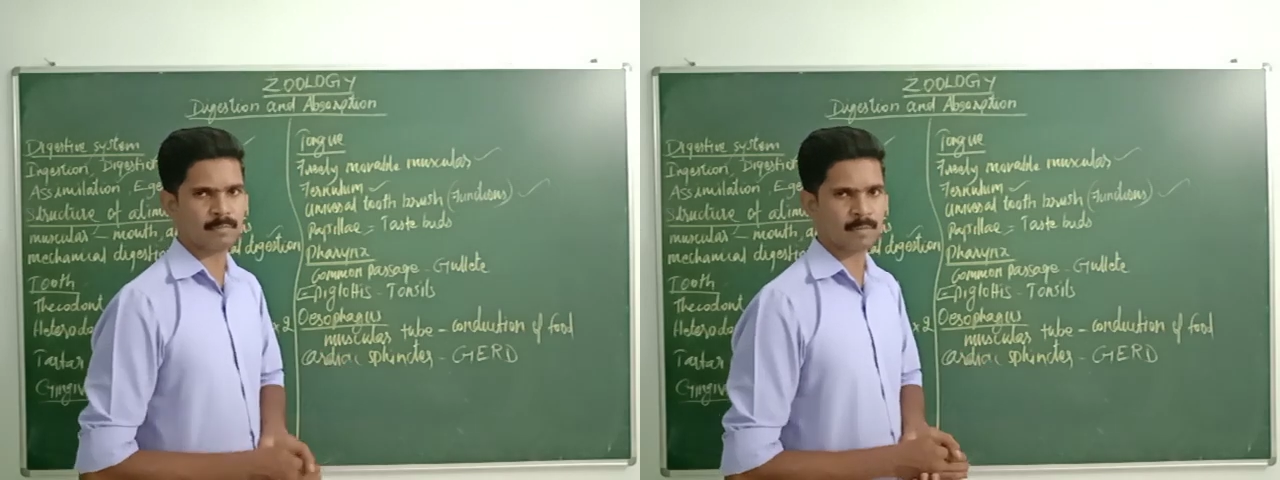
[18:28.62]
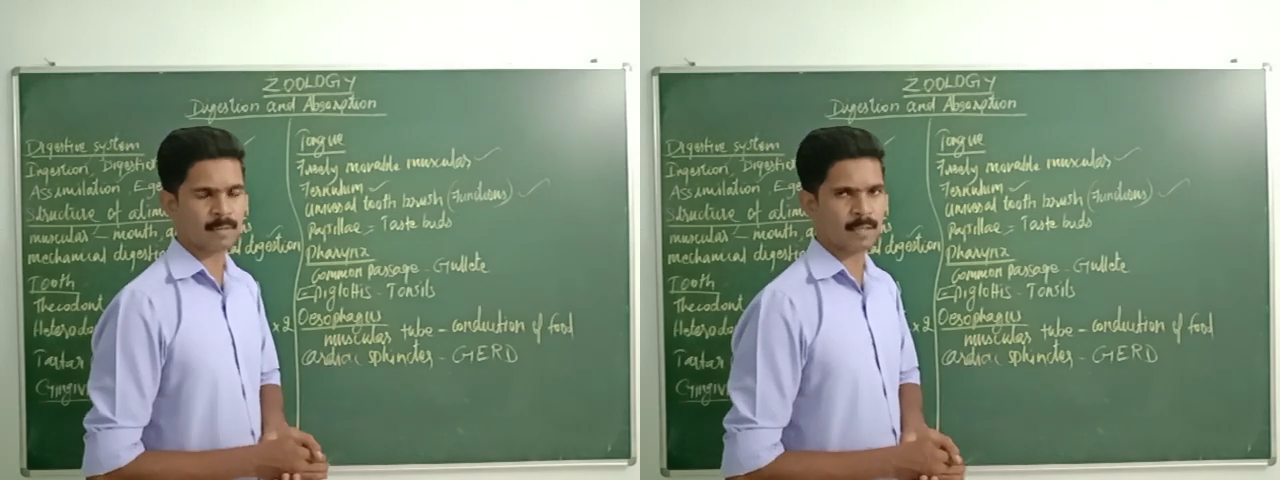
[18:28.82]

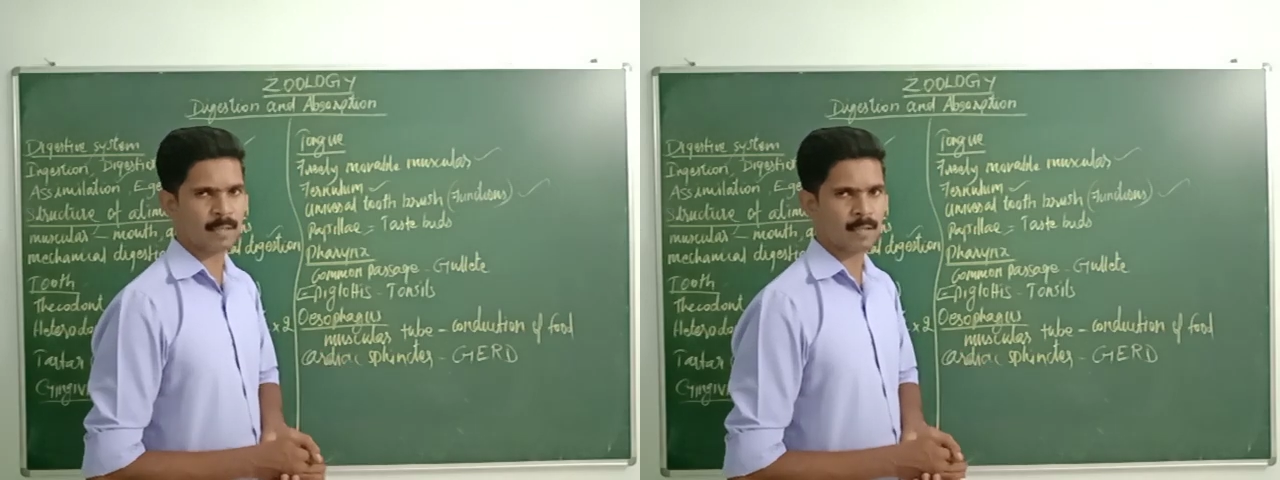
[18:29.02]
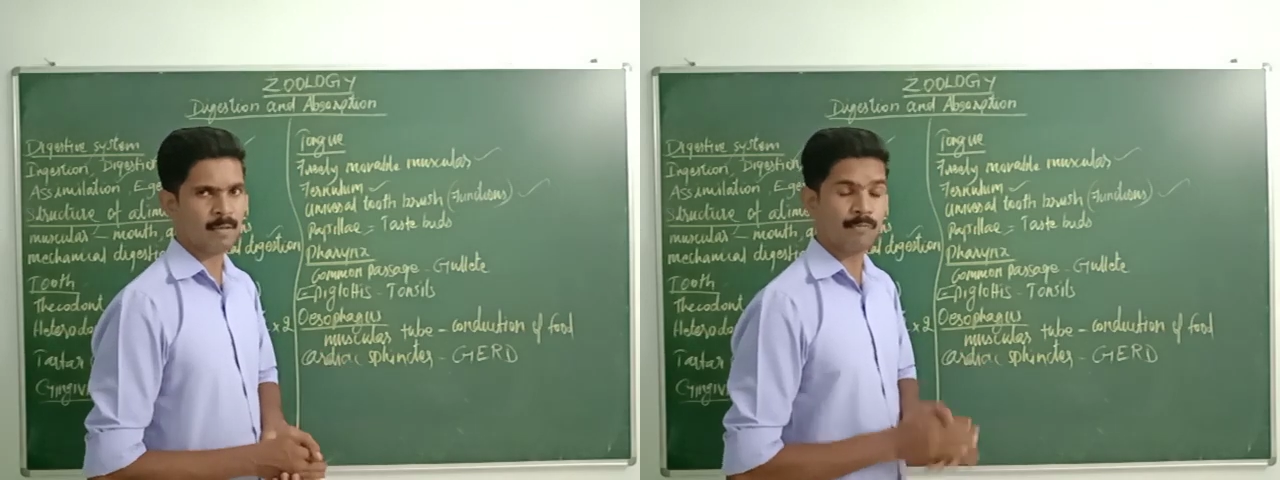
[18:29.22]

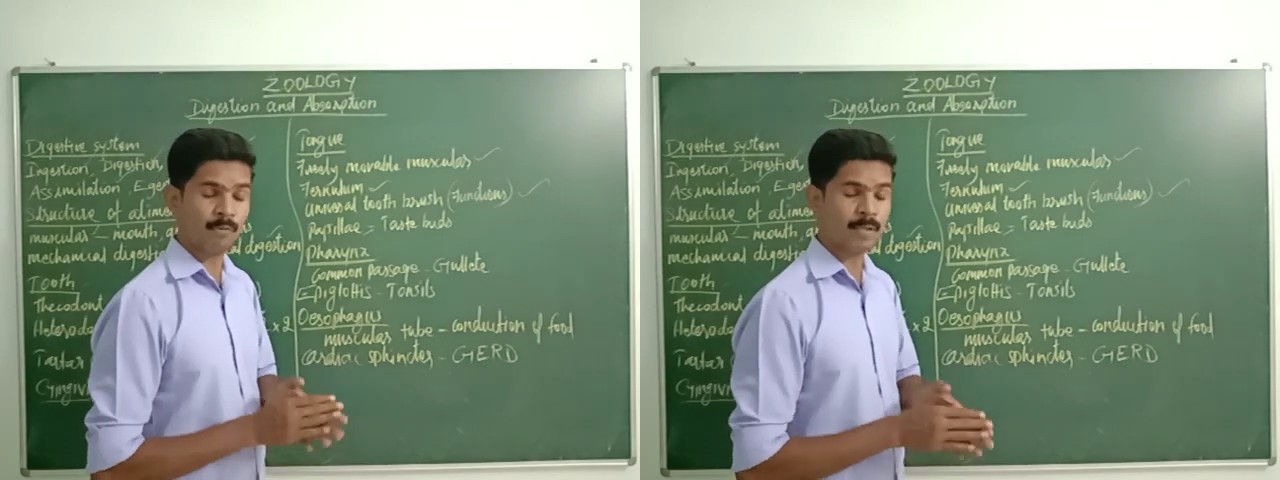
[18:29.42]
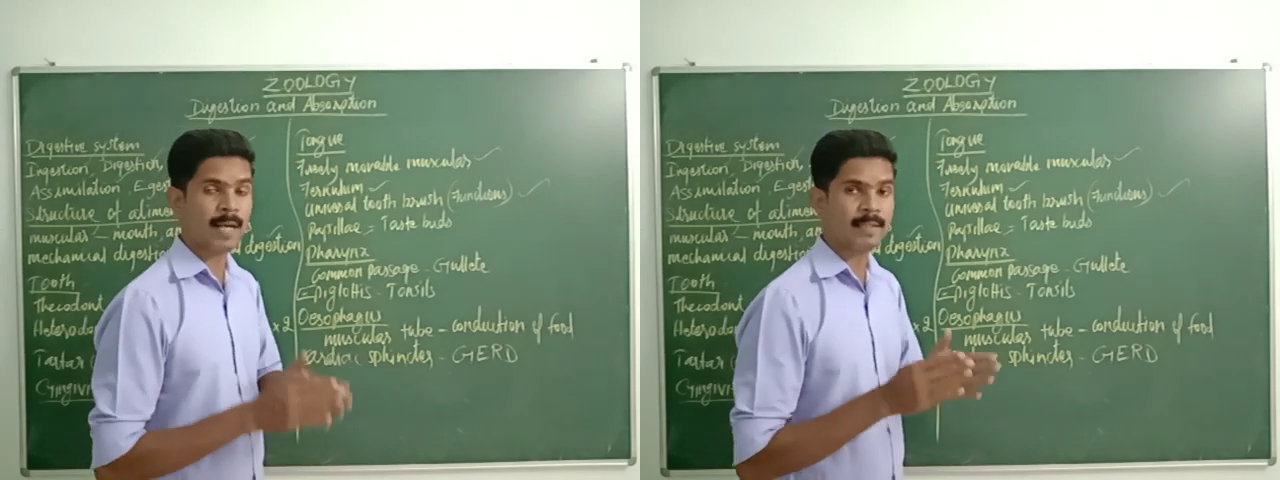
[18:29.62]
Okay.
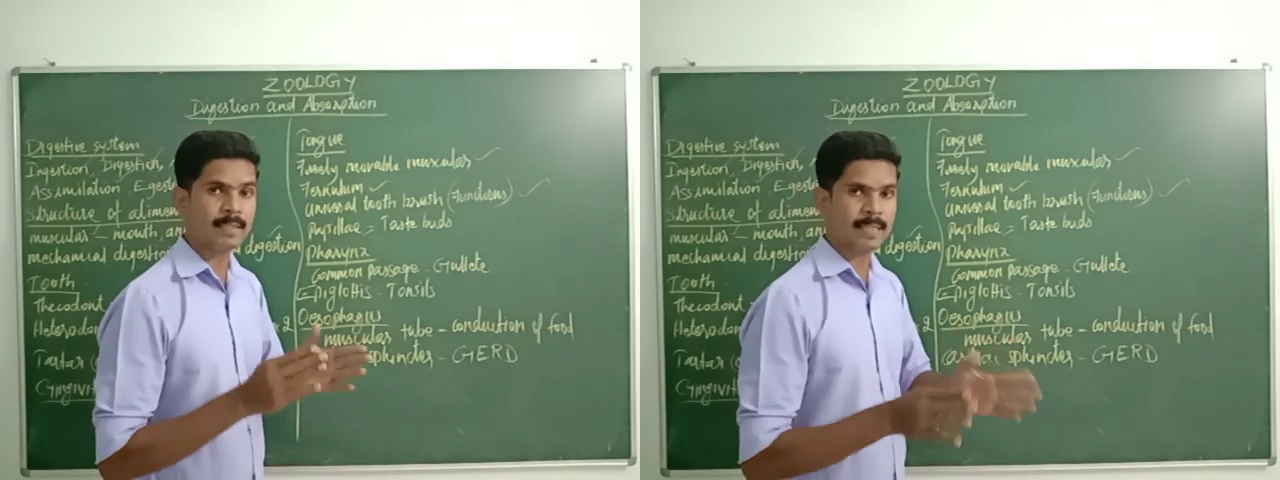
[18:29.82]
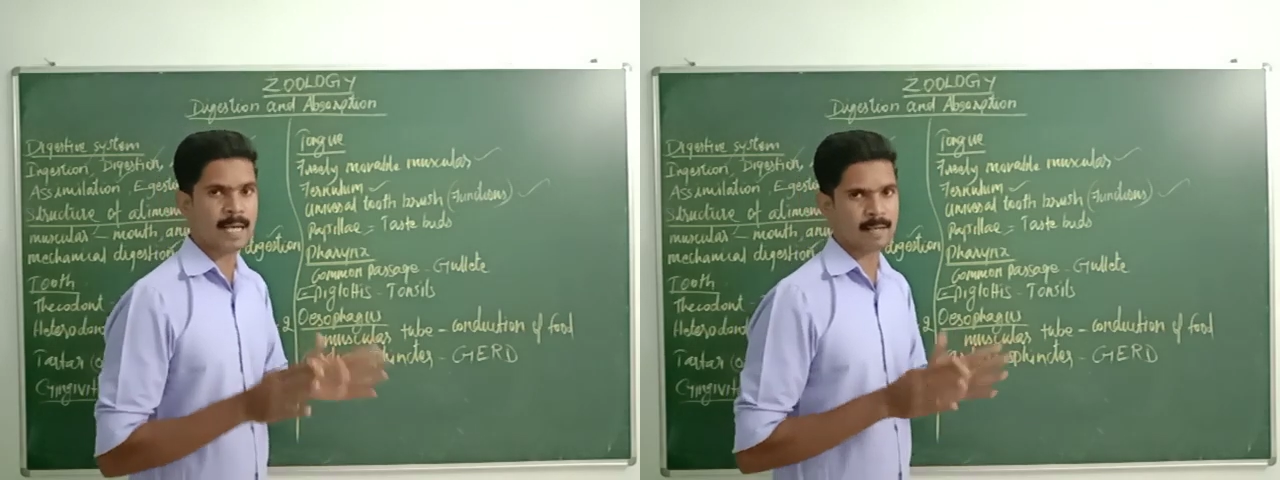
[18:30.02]
Food
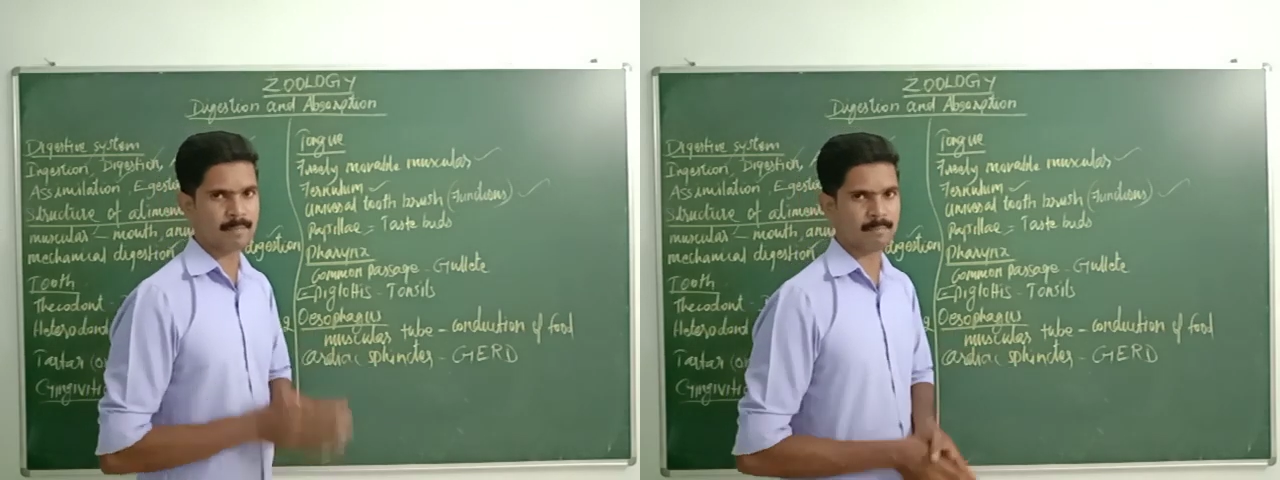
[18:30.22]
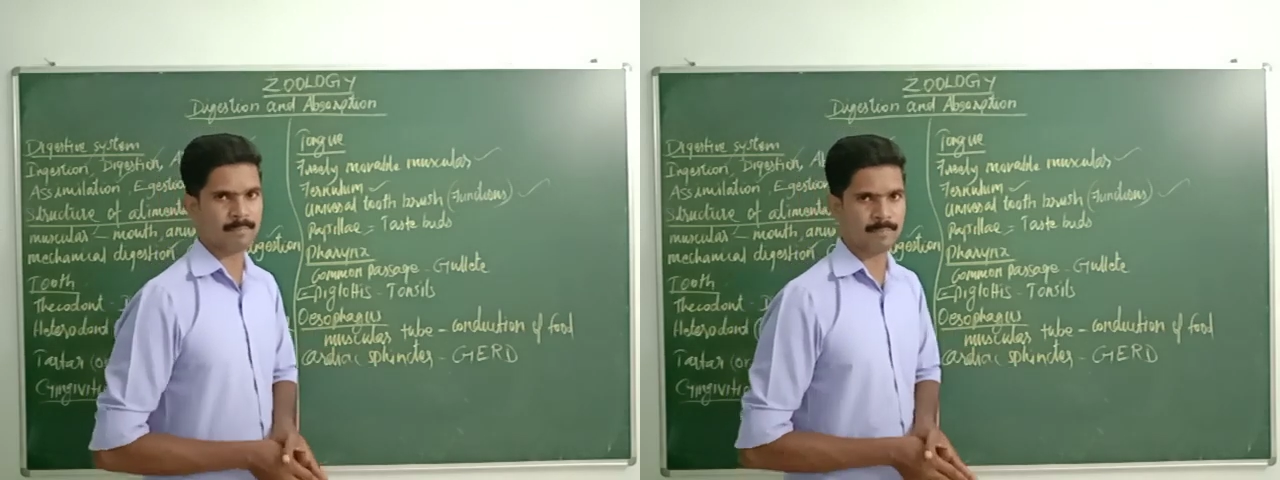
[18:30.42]
and
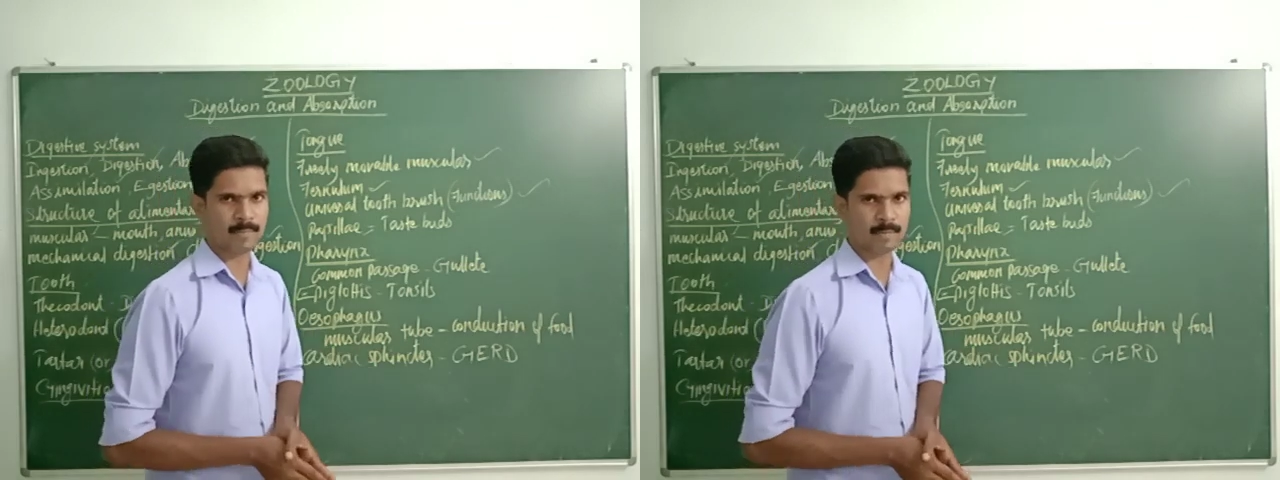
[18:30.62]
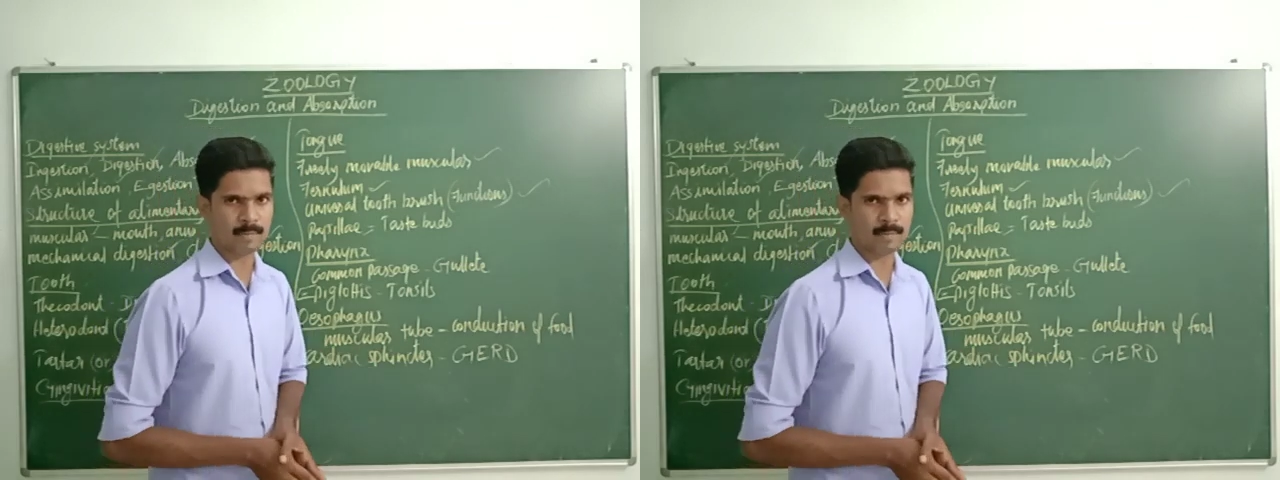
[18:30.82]
air.